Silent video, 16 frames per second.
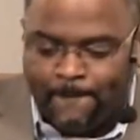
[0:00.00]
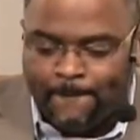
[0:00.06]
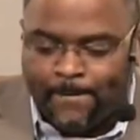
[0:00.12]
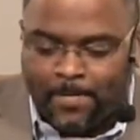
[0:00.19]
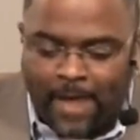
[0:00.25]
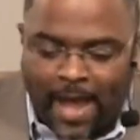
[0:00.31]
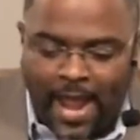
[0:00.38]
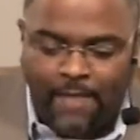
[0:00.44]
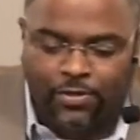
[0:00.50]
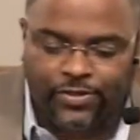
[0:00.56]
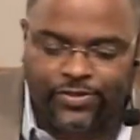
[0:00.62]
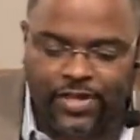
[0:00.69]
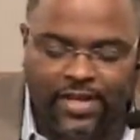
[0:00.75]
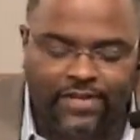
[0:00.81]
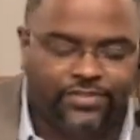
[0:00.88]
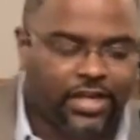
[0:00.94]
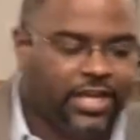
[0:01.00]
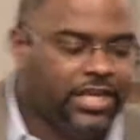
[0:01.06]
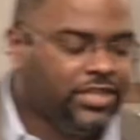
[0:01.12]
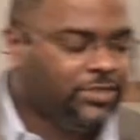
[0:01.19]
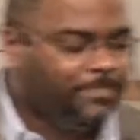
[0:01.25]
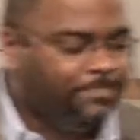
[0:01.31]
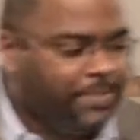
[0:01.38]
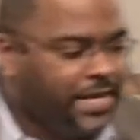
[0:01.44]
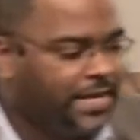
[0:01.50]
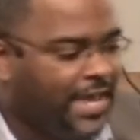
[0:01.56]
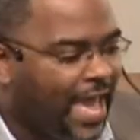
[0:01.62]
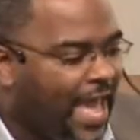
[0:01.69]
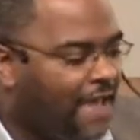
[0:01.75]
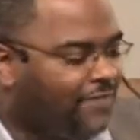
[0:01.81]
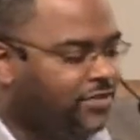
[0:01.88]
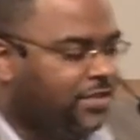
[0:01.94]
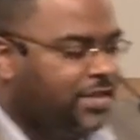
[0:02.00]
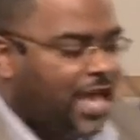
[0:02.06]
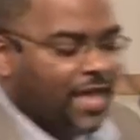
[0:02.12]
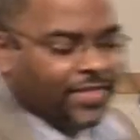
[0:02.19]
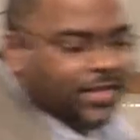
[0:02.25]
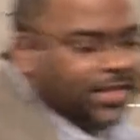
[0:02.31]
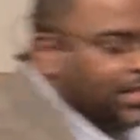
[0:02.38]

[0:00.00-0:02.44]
The Bible says that he's beat half to death, and